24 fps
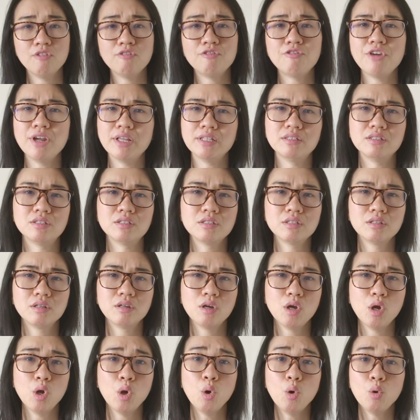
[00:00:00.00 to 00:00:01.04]
Friends,
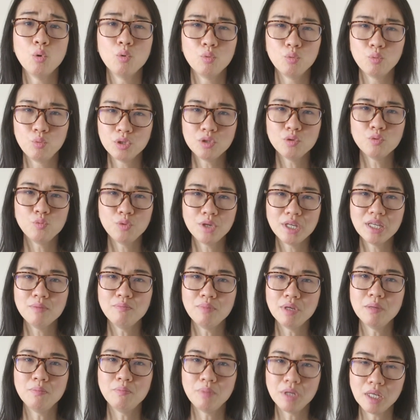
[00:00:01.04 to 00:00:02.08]
would we
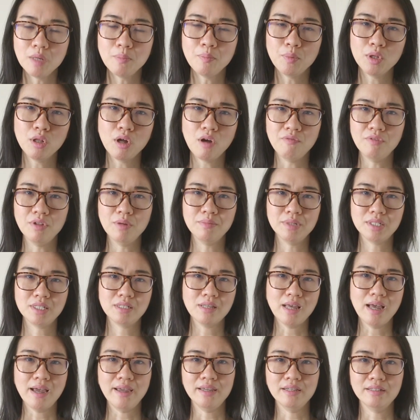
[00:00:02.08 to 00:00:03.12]
be people of the
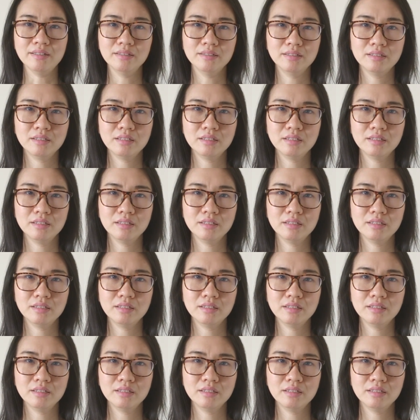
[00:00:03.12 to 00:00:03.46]
Messiah,